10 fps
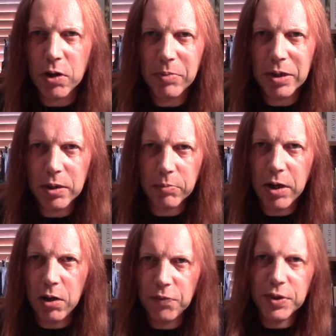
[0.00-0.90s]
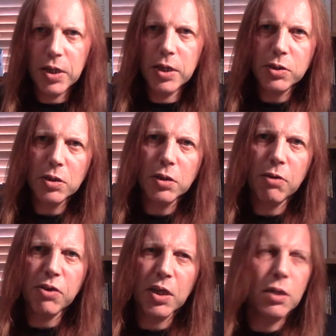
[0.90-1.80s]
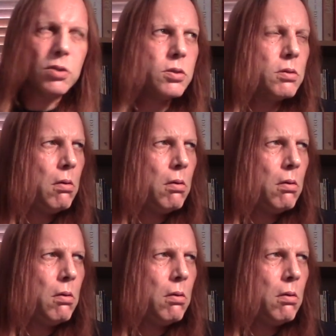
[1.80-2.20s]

up a little bit over the years, and I think it's,